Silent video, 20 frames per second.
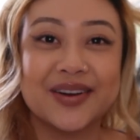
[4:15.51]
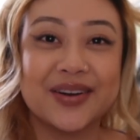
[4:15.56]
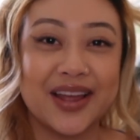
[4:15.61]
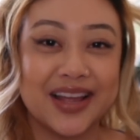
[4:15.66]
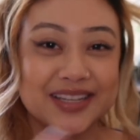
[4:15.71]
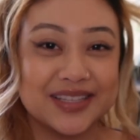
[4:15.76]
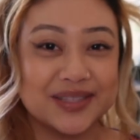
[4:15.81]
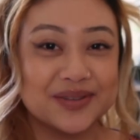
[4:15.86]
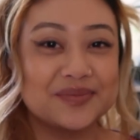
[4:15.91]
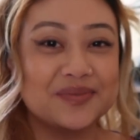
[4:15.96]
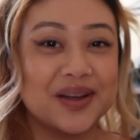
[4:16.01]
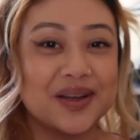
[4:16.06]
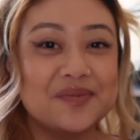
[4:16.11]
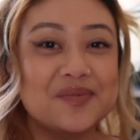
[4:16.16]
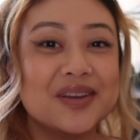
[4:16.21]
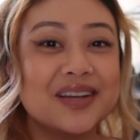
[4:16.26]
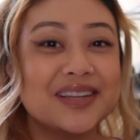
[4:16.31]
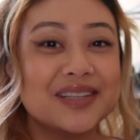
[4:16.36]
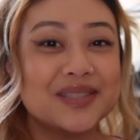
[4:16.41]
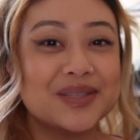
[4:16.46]
Okay, so my
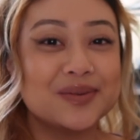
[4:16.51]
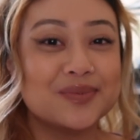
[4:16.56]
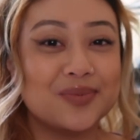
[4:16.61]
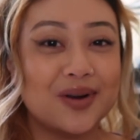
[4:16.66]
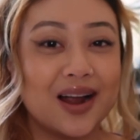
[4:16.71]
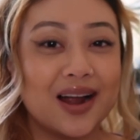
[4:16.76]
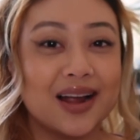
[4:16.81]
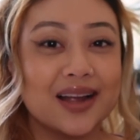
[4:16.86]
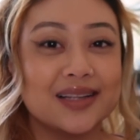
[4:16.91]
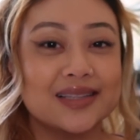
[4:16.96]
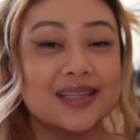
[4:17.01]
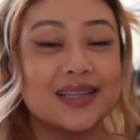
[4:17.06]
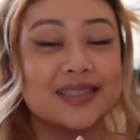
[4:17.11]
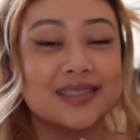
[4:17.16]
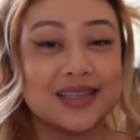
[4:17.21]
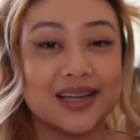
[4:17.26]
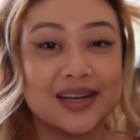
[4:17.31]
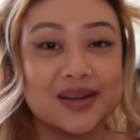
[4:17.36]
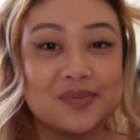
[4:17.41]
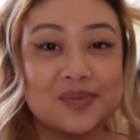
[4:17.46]
biggest surprise
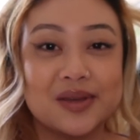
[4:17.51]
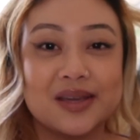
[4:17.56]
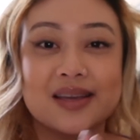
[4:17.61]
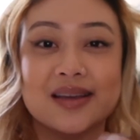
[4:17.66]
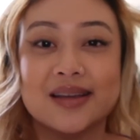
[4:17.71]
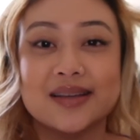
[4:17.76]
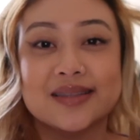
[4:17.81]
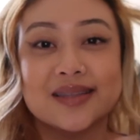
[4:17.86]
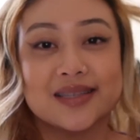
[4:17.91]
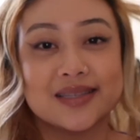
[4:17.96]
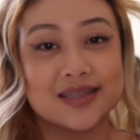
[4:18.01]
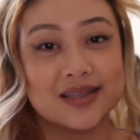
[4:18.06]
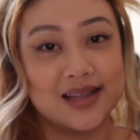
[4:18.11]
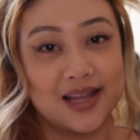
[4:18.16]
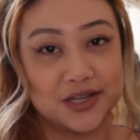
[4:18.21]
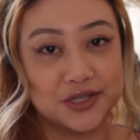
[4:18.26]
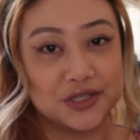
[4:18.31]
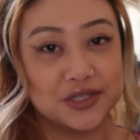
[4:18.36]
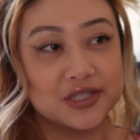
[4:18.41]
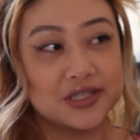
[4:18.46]
is going to be the
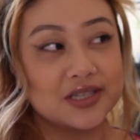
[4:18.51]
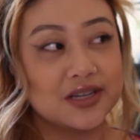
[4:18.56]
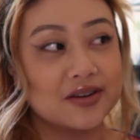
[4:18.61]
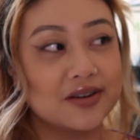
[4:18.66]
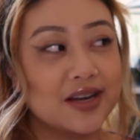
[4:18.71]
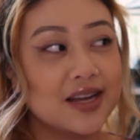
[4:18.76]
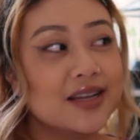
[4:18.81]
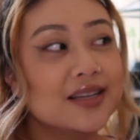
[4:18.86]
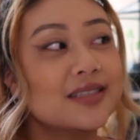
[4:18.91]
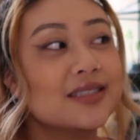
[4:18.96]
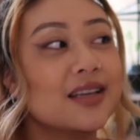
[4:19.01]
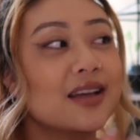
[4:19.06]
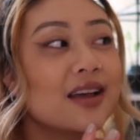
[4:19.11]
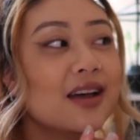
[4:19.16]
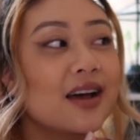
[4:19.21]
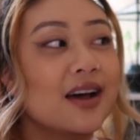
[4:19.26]
Selection series.